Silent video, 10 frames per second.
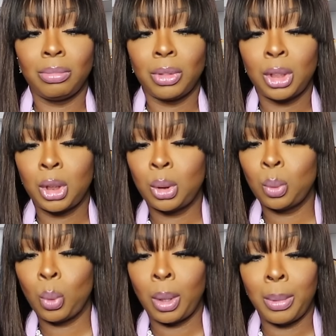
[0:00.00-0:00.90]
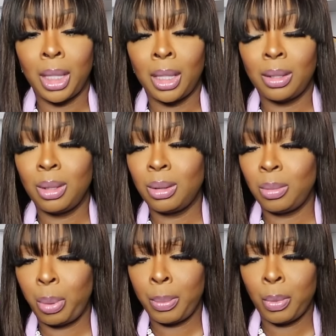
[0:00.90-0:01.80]
swimming
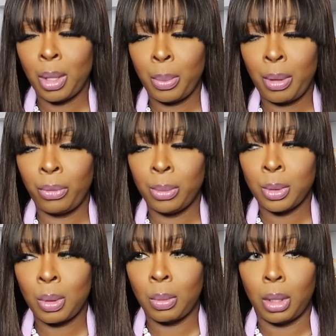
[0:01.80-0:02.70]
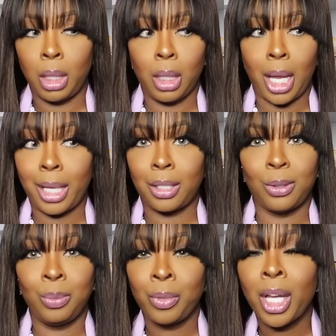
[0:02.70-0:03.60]
people wear perfume swimming well hell i do